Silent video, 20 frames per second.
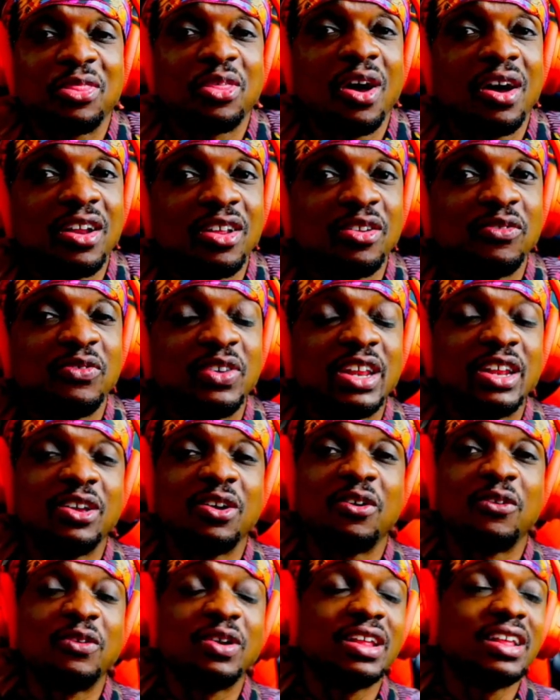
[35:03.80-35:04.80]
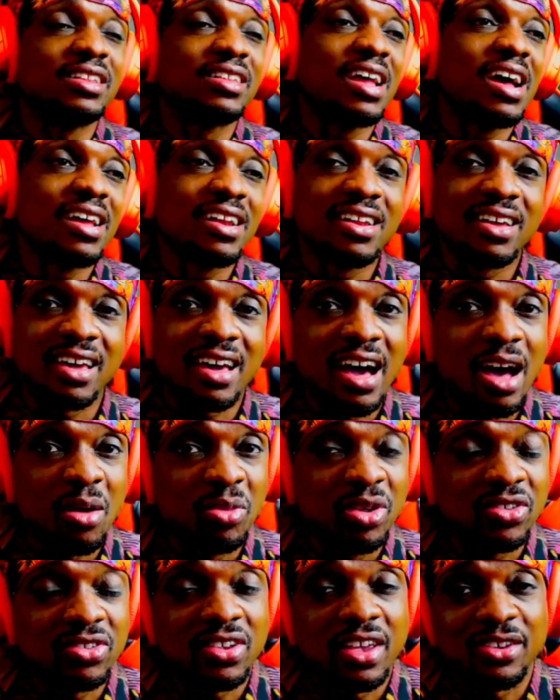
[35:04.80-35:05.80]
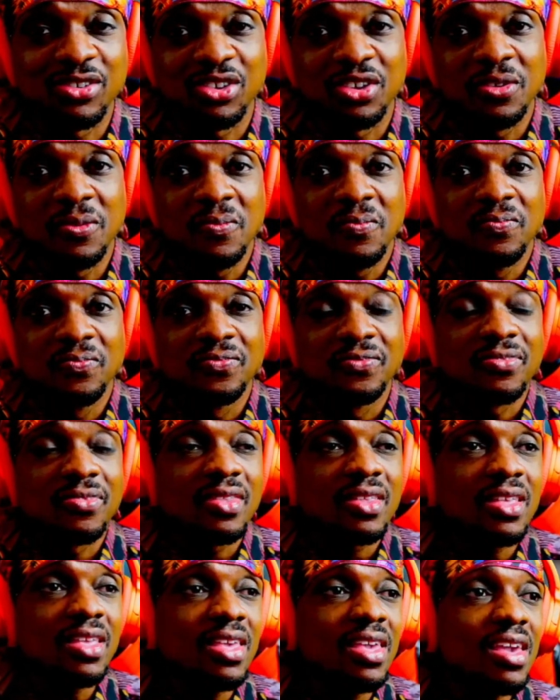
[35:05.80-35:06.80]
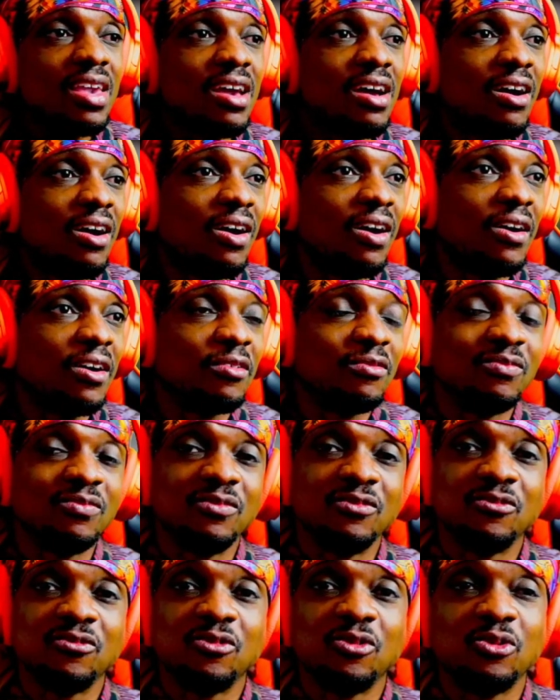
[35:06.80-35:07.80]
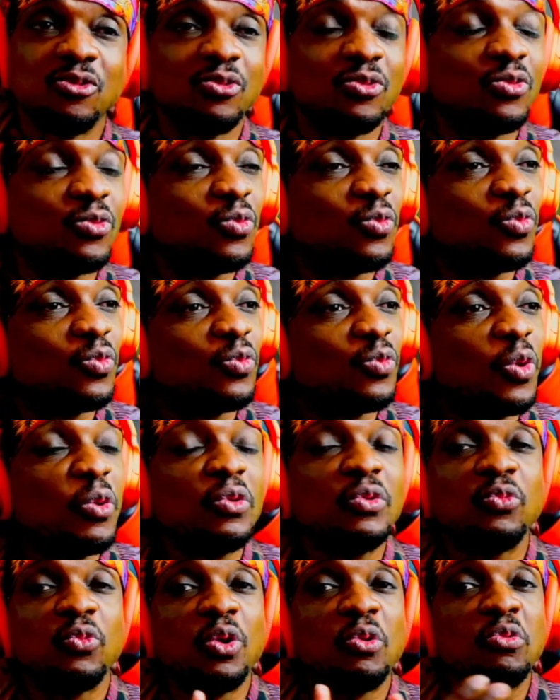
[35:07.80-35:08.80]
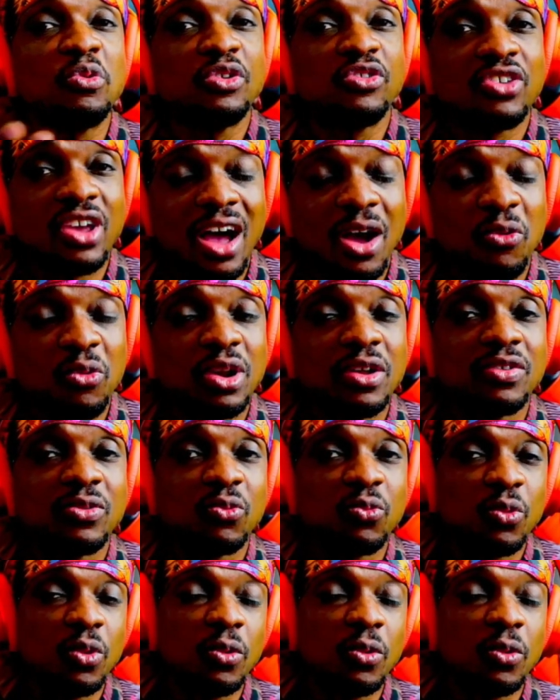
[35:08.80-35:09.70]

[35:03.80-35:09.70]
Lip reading: thought of the video down in the comment section. What would y'all would have